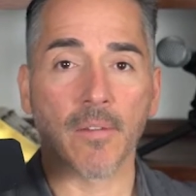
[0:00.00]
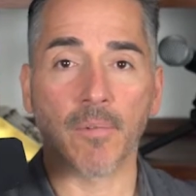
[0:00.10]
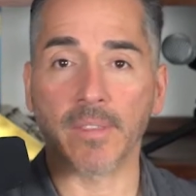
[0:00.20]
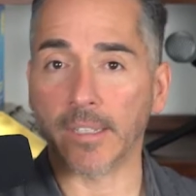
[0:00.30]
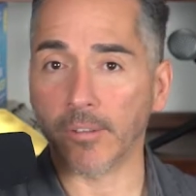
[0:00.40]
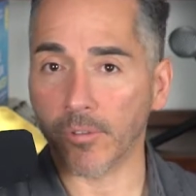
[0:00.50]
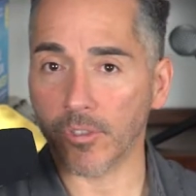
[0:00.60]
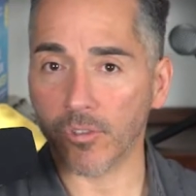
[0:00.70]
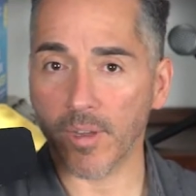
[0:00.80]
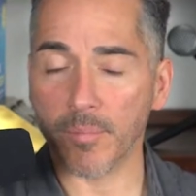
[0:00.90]
with the legal
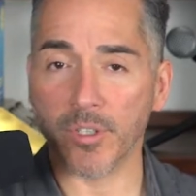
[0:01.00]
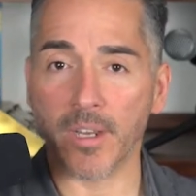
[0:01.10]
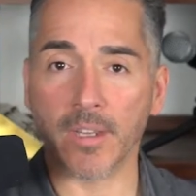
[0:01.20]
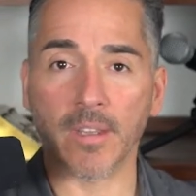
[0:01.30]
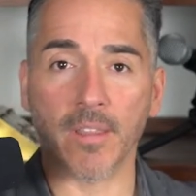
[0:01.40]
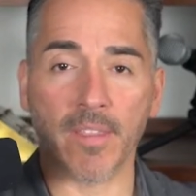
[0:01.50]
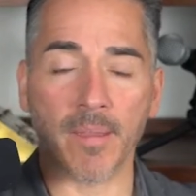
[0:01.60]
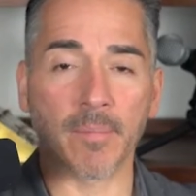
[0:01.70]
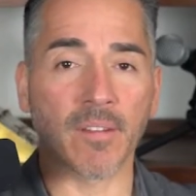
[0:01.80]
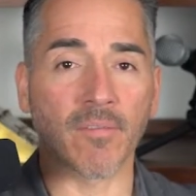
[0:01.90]
description,
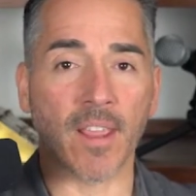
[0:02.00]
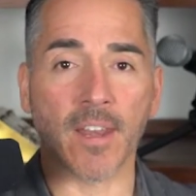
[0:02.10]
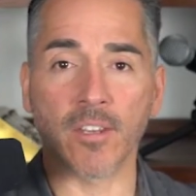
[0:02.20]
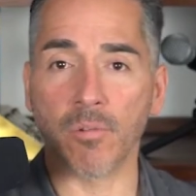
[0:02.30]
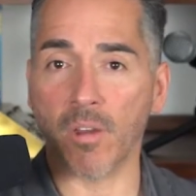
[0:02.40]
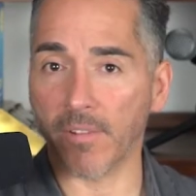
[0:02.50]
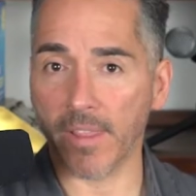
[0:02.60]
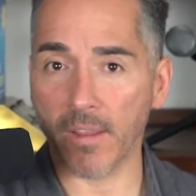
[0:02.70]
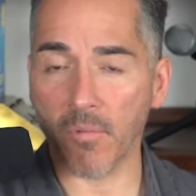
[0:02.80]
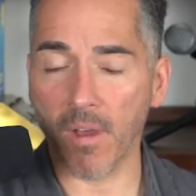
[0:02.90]
them conveying it to whoever
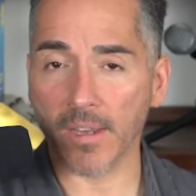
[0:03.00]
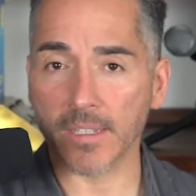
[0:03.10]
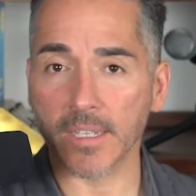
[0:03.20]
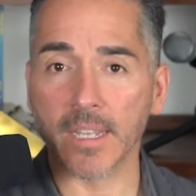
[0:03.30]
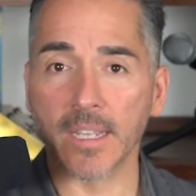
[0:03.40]
they want,